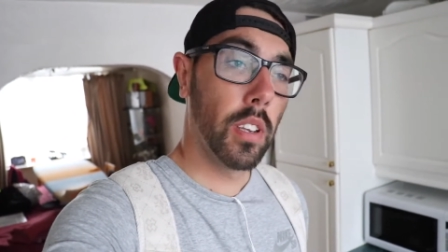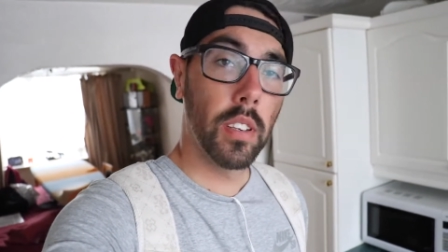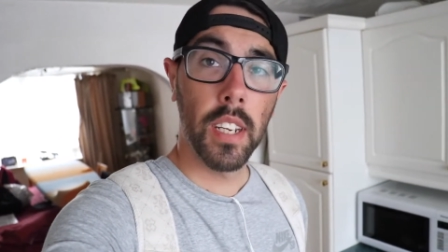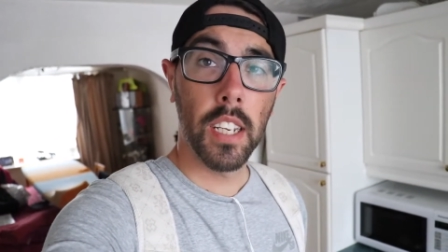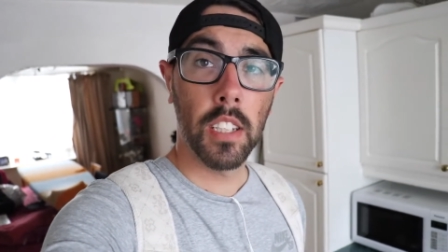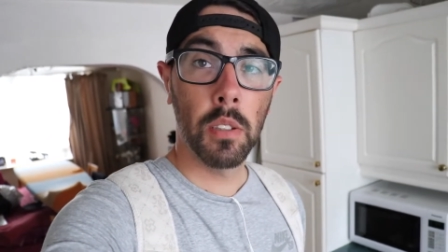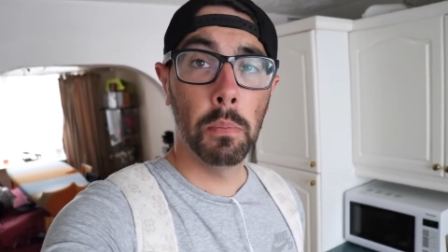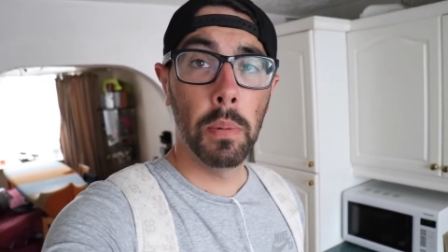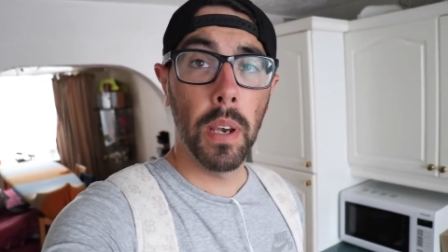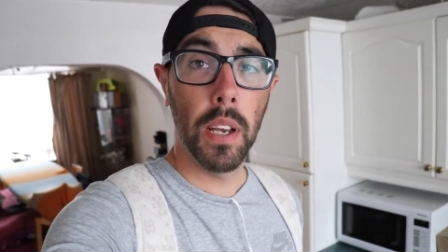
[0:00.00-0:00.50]

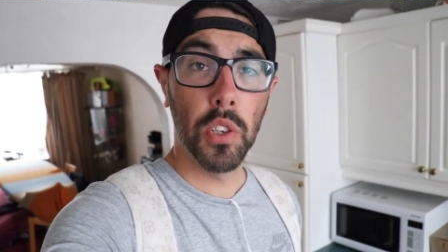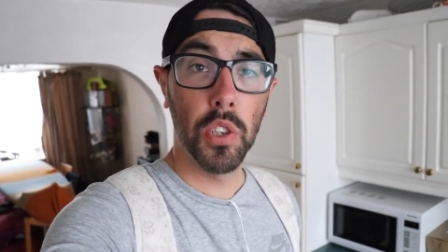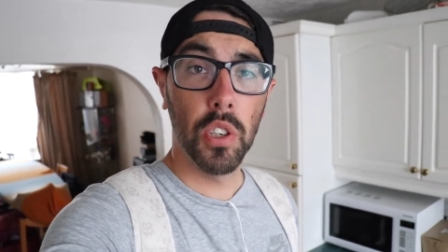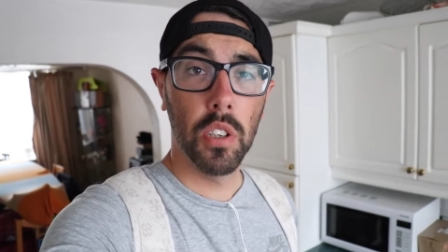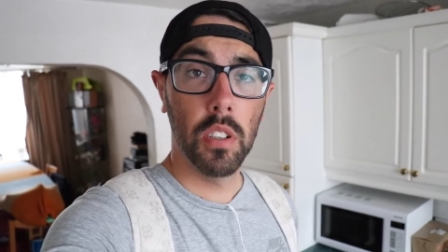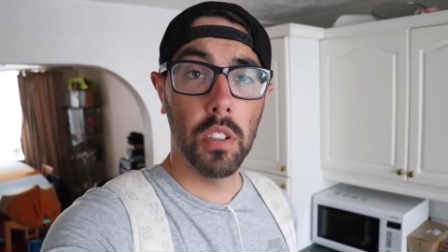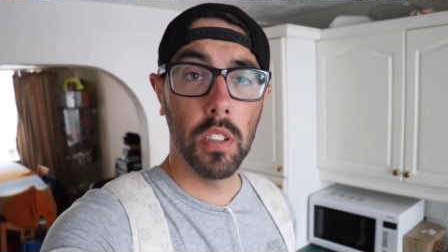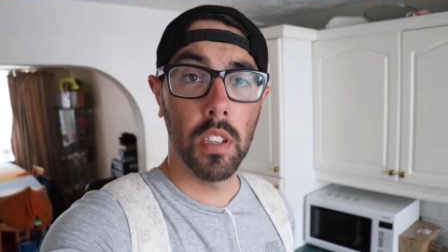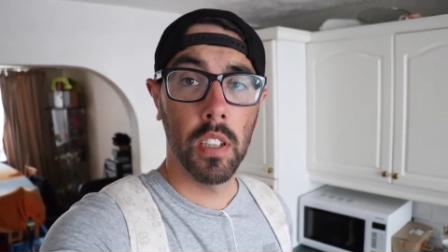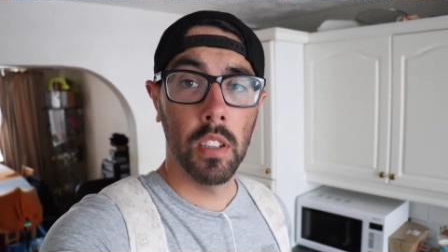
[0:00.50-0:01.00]
take some
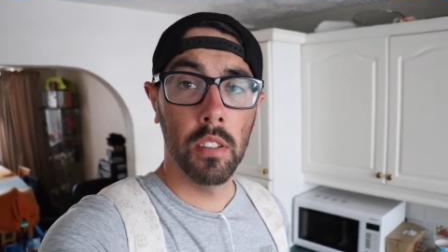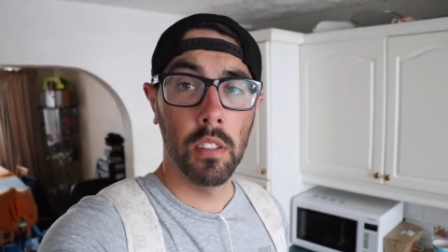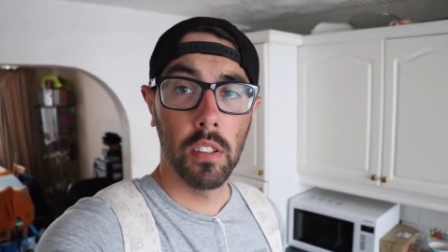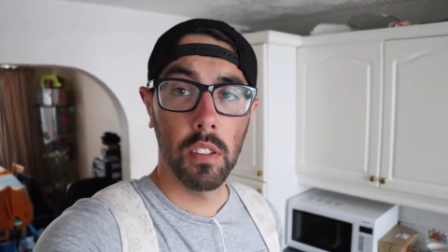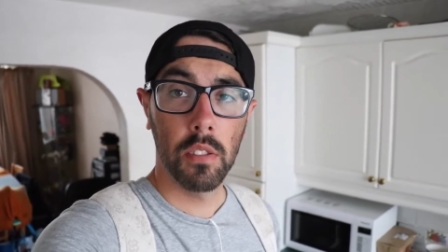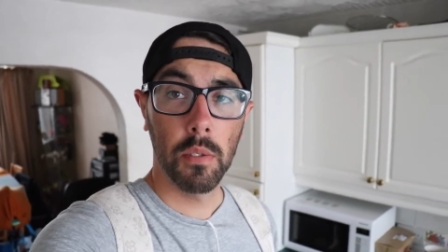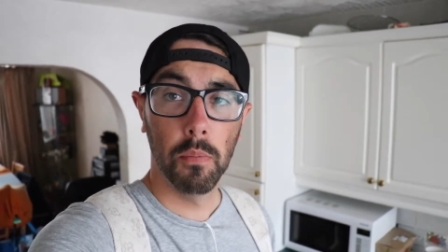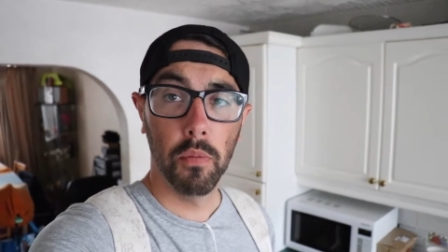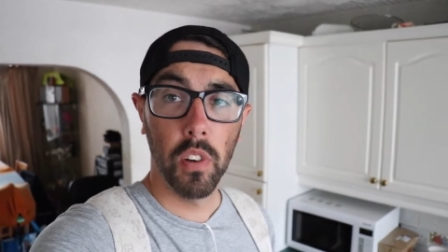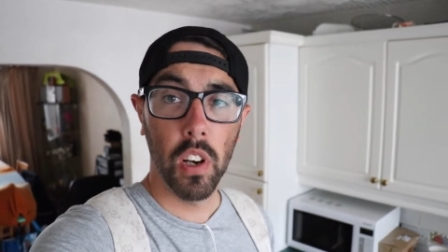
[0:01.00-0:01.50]
pictures and
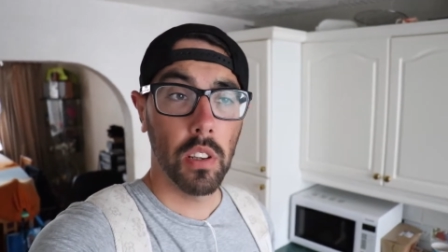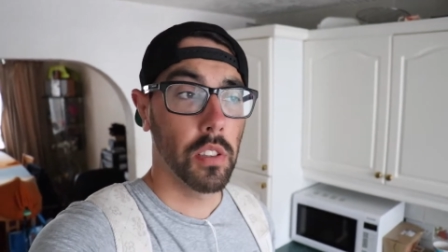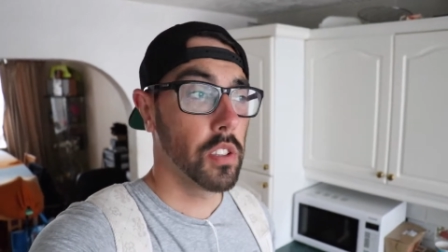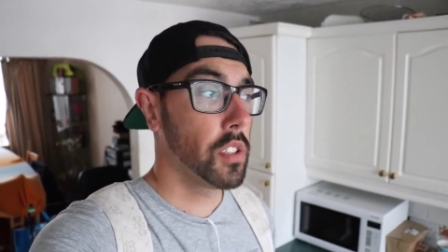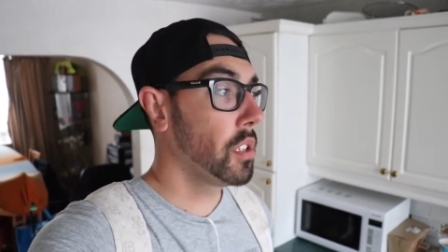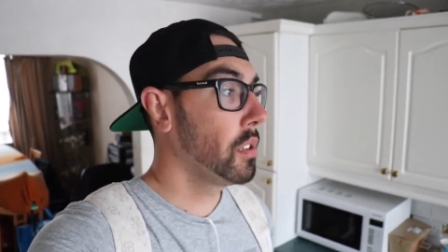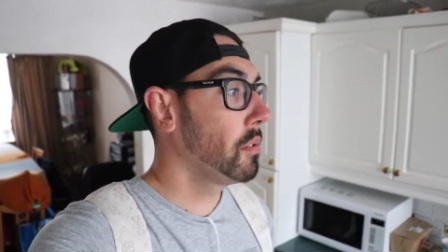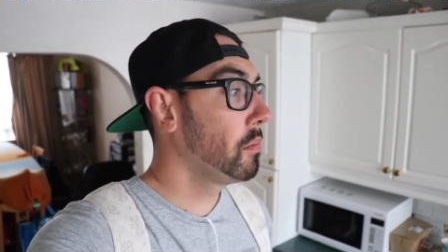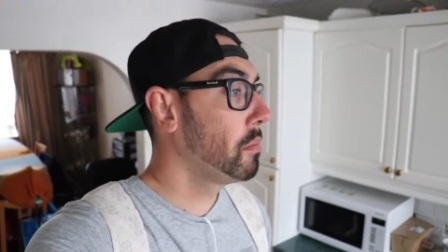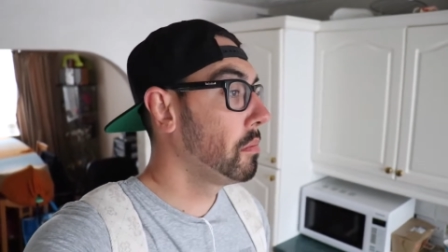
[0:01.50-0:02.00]
some
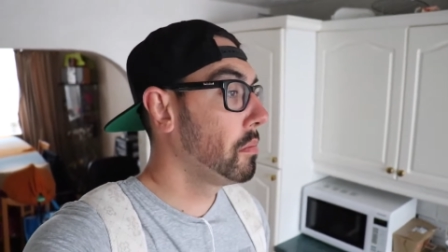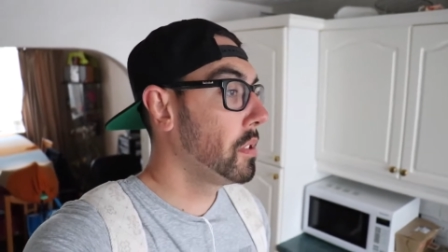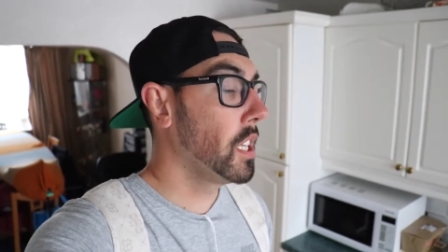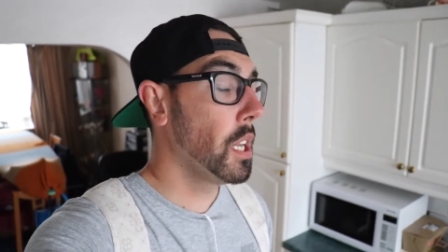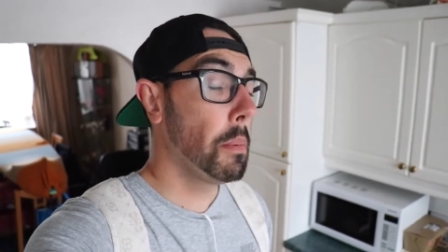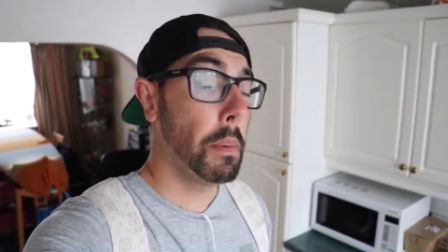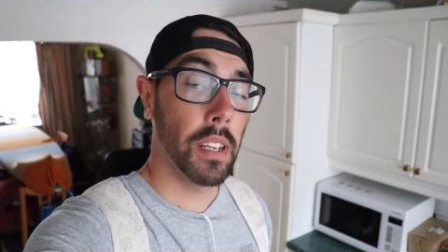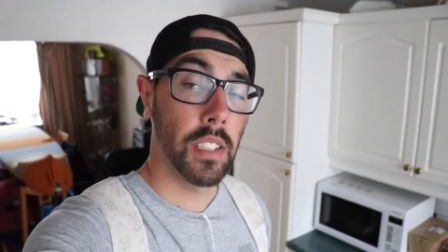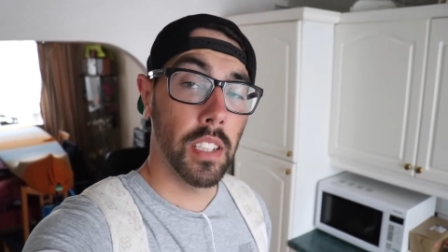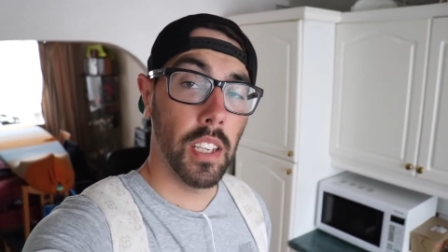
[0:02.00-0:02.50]

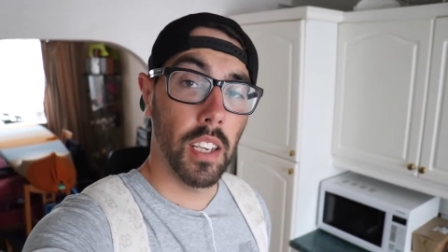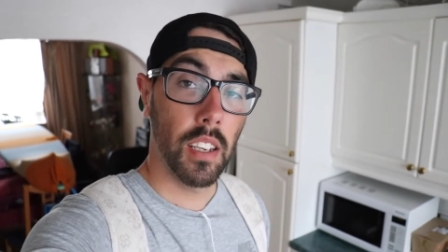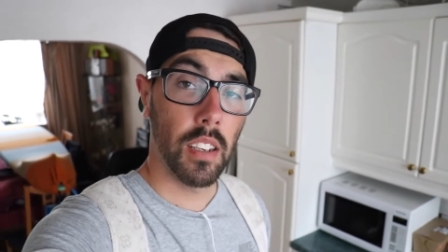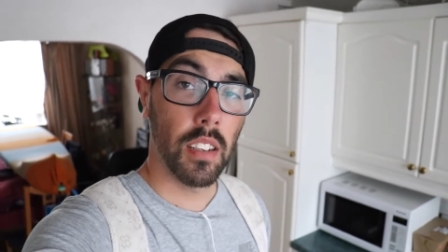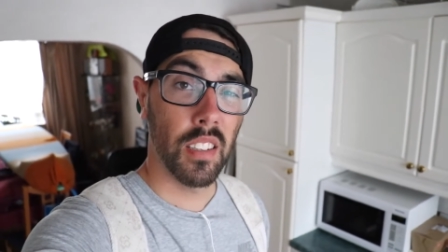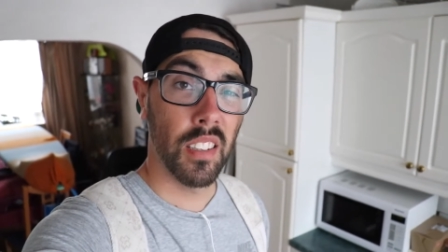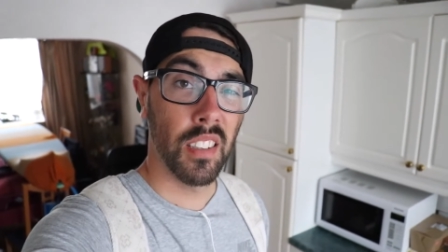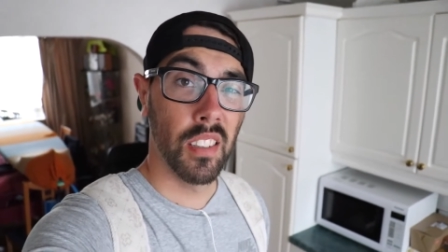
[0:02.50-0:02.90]
cinematics